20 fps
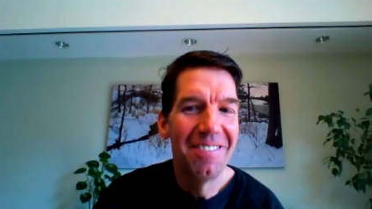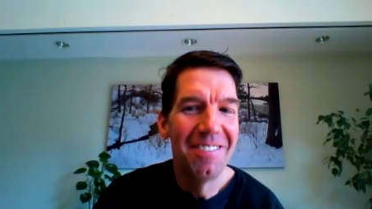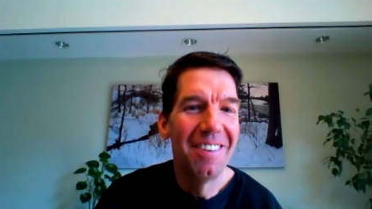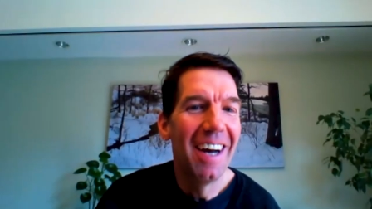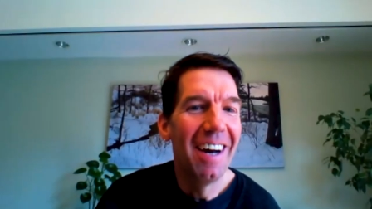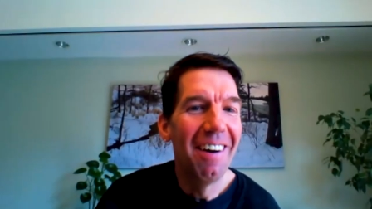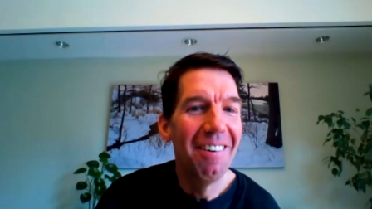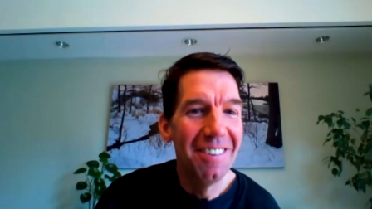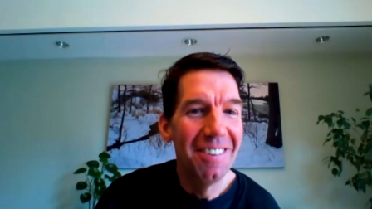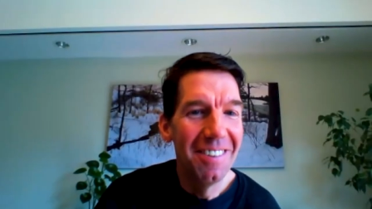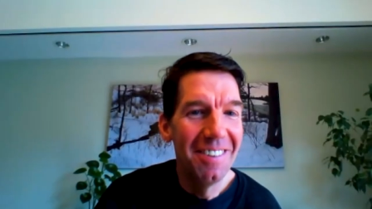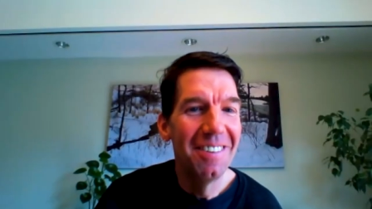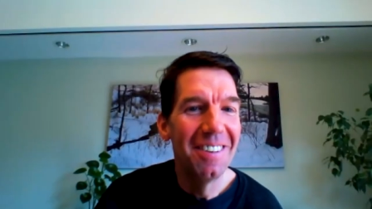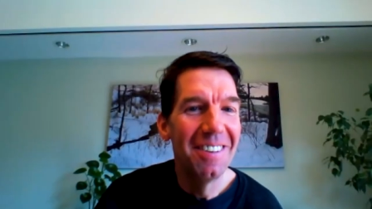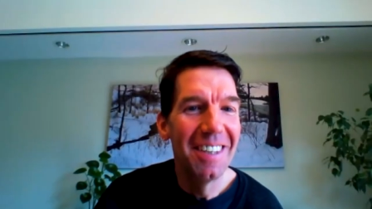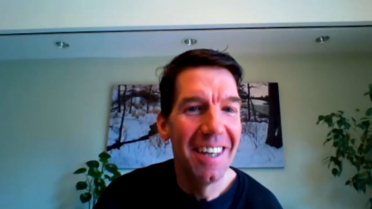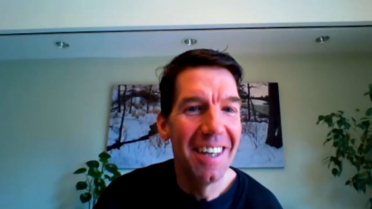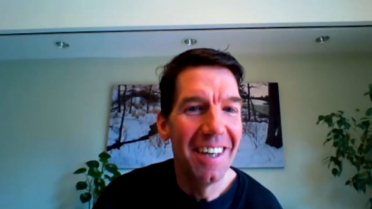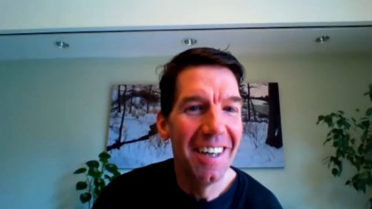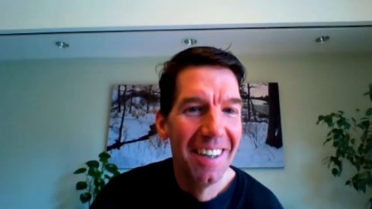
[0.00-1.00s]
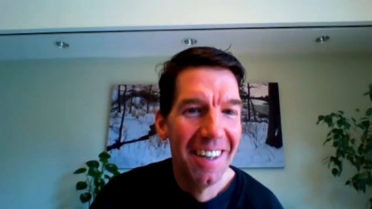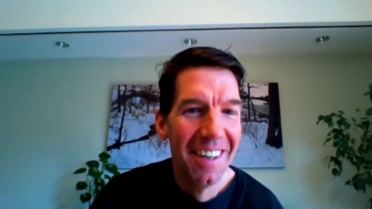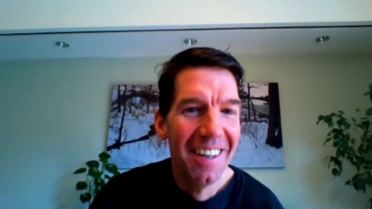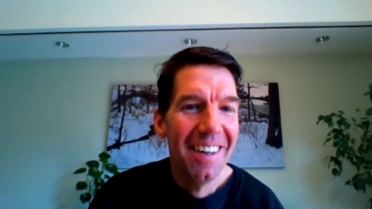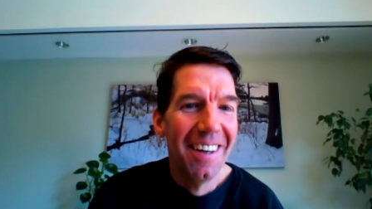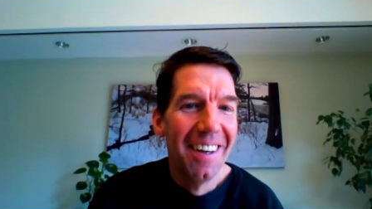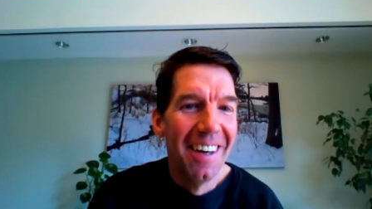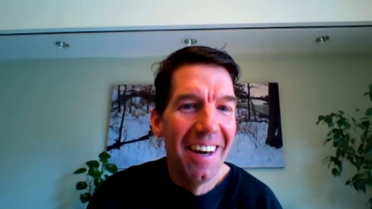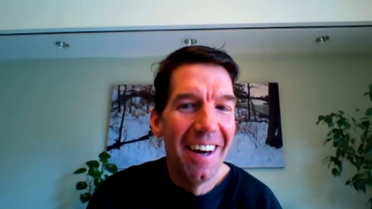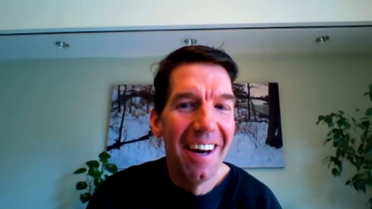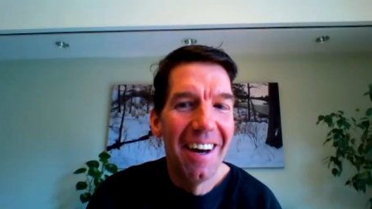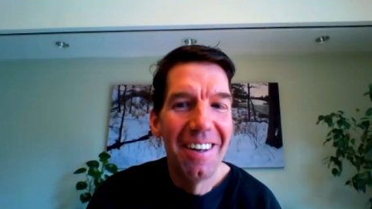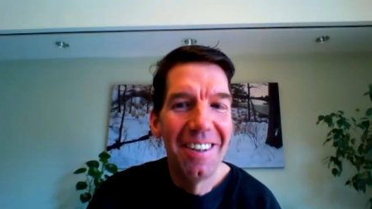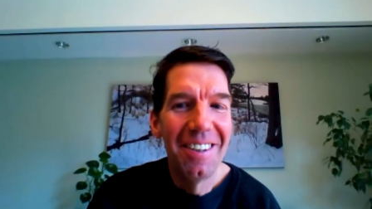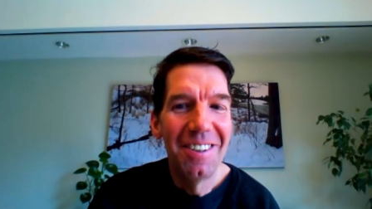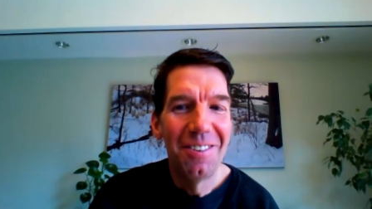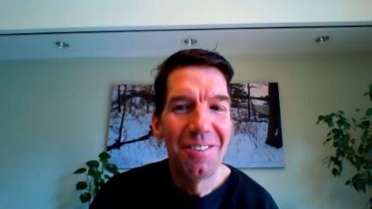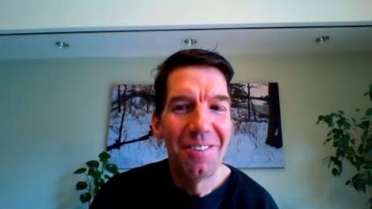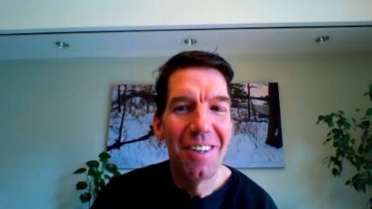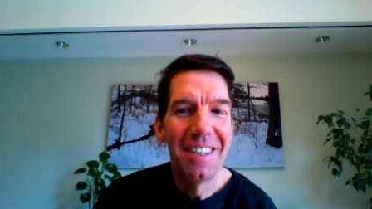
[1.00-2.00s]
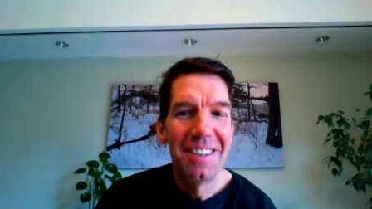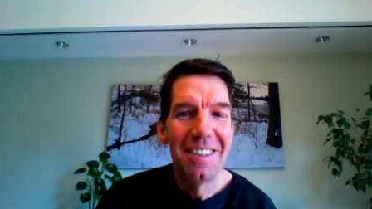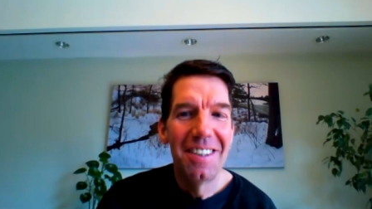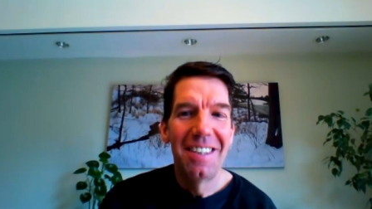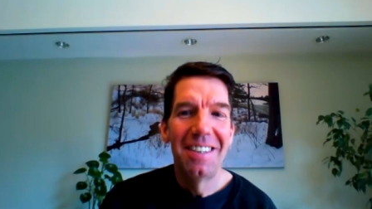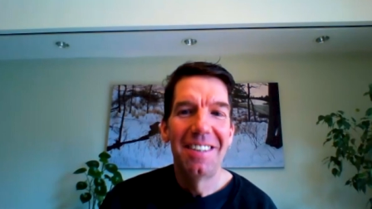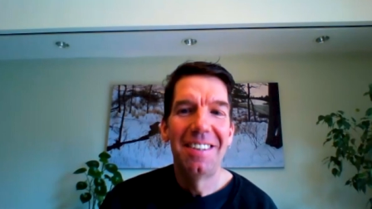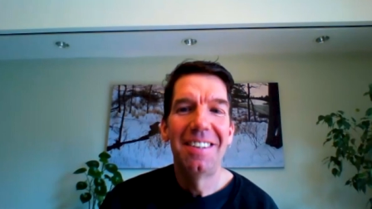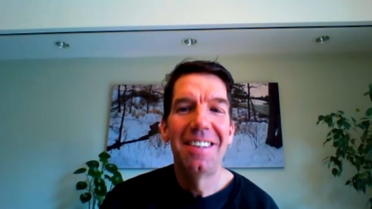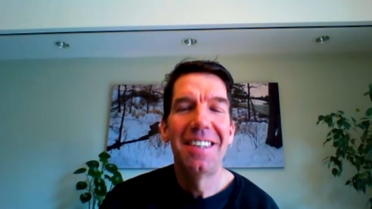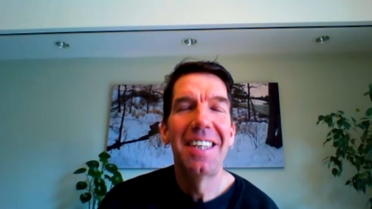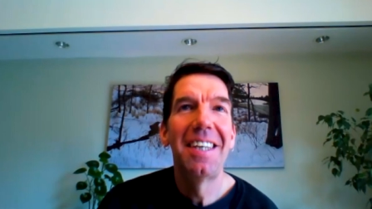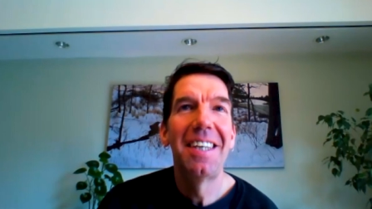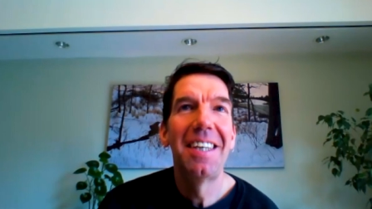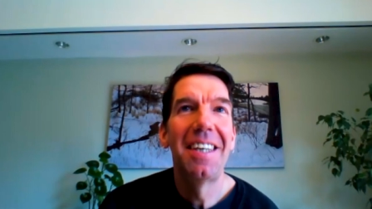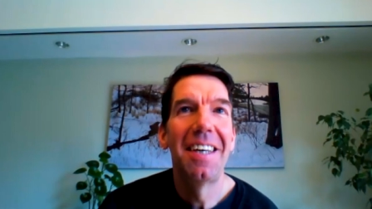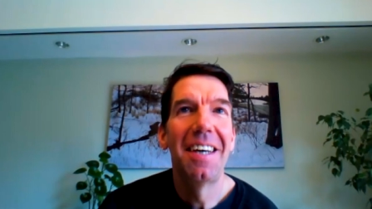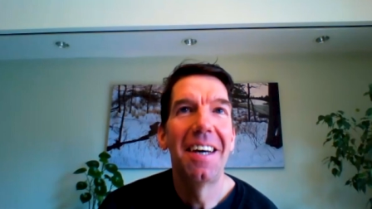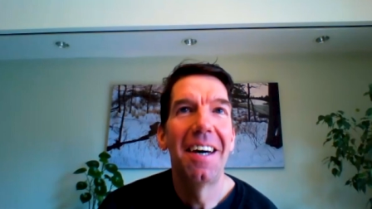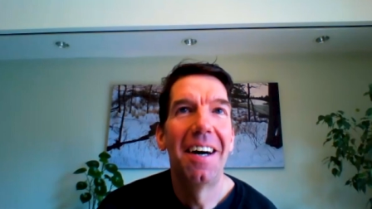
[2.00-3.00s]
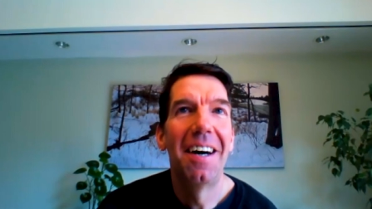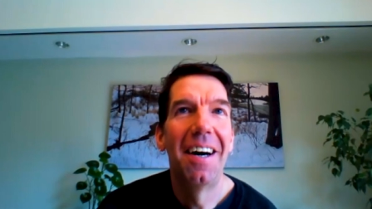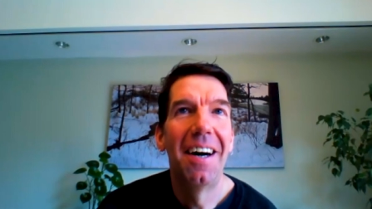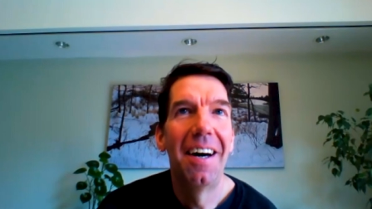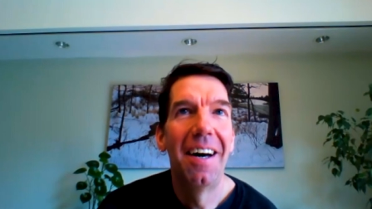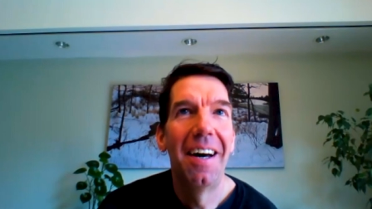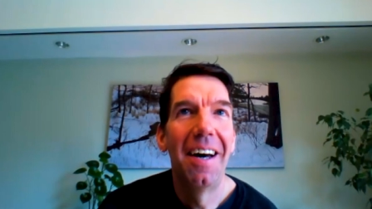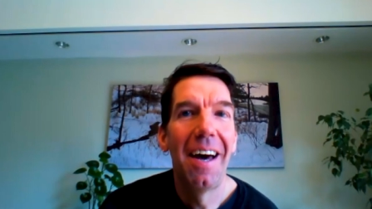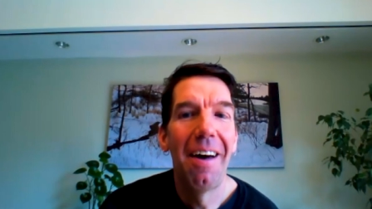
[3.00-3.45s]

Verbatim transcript: When I was doing a artist residency uh,